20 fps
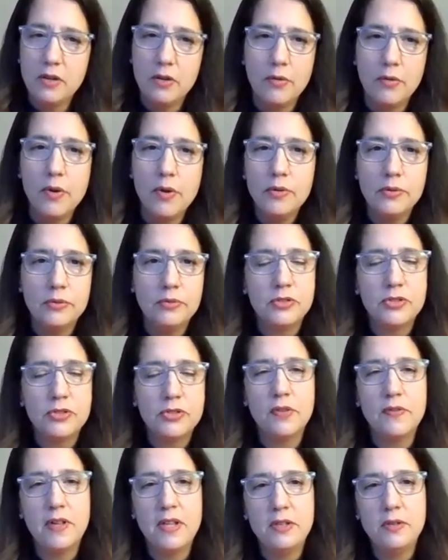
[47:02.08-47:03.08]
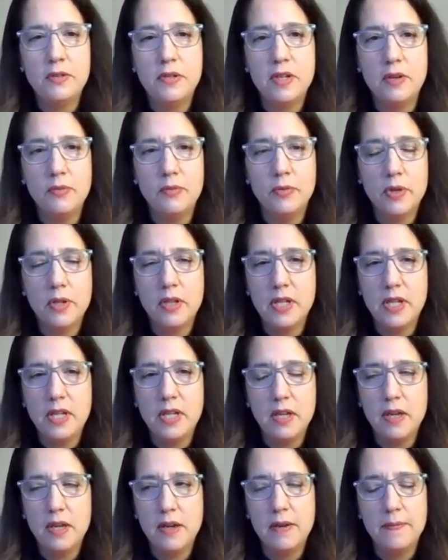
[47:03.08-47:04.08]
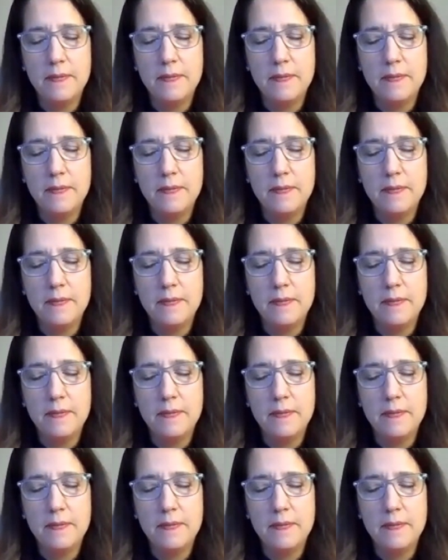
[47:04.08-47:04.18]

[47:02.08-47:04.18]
it your own so that you can really